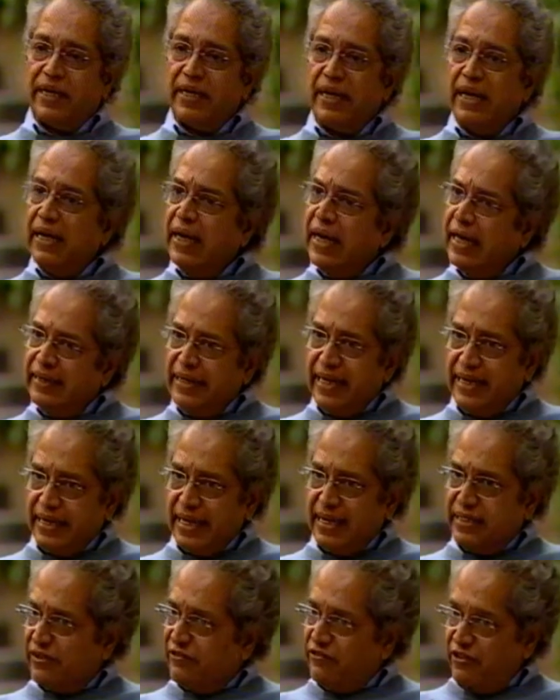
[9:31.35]
And that has a
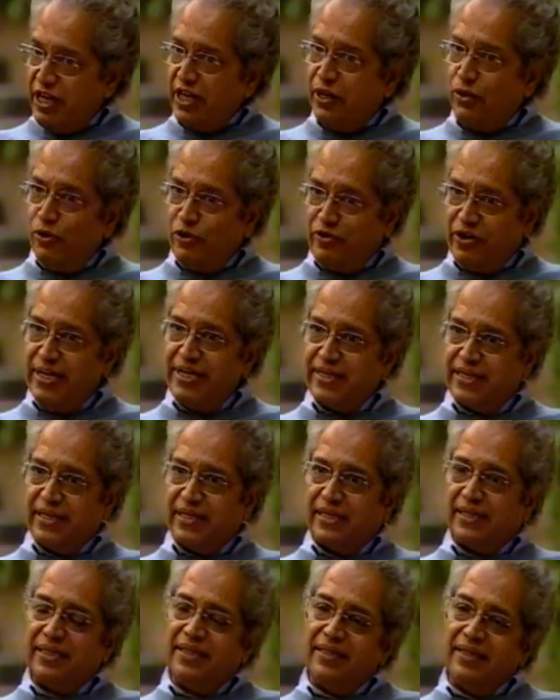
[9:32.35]
very good reason,
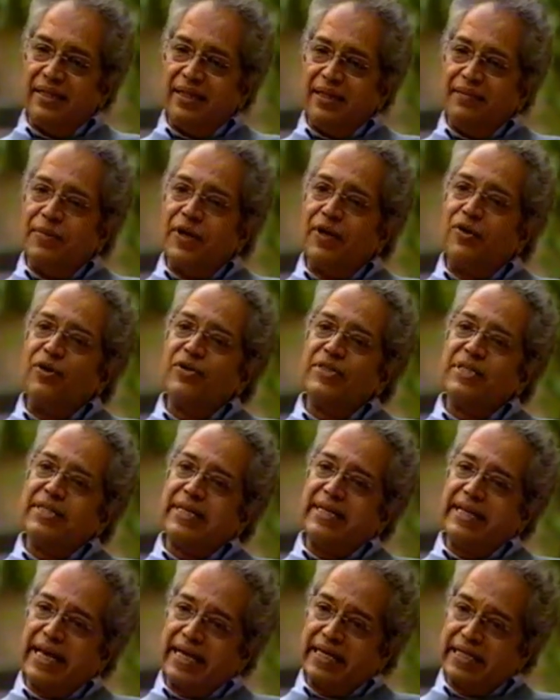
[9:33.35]
because the
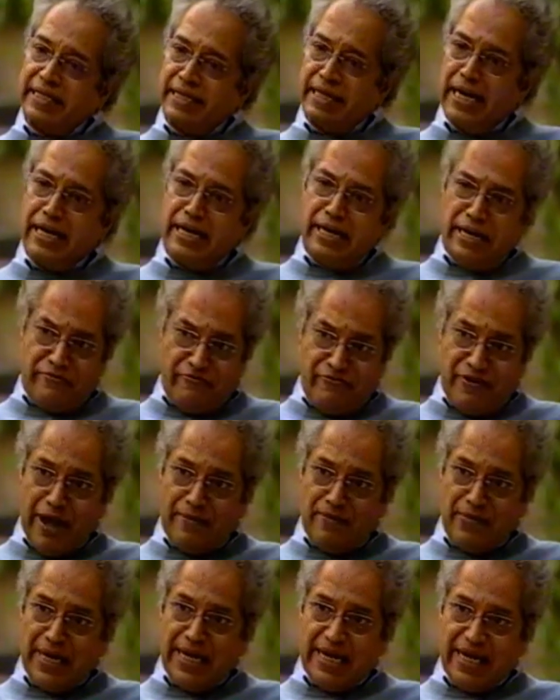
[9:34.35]
extended
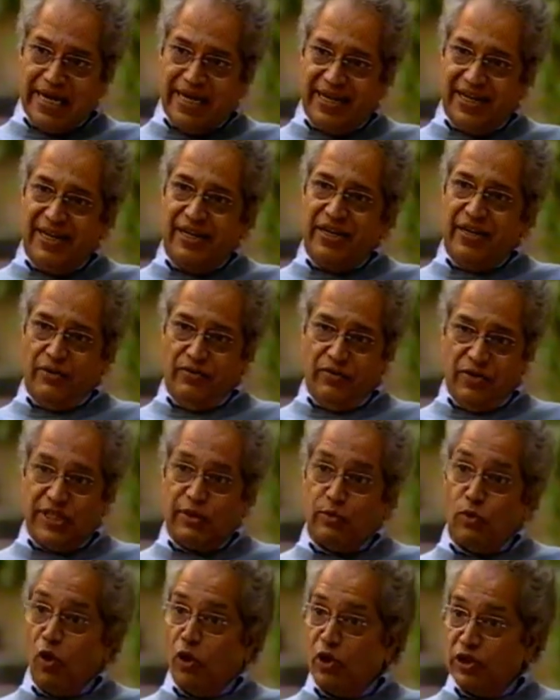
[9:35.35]
family, which
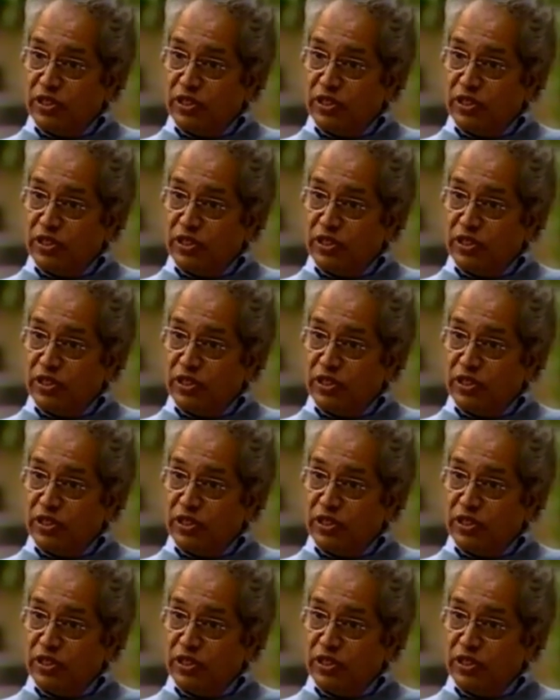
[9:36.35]
was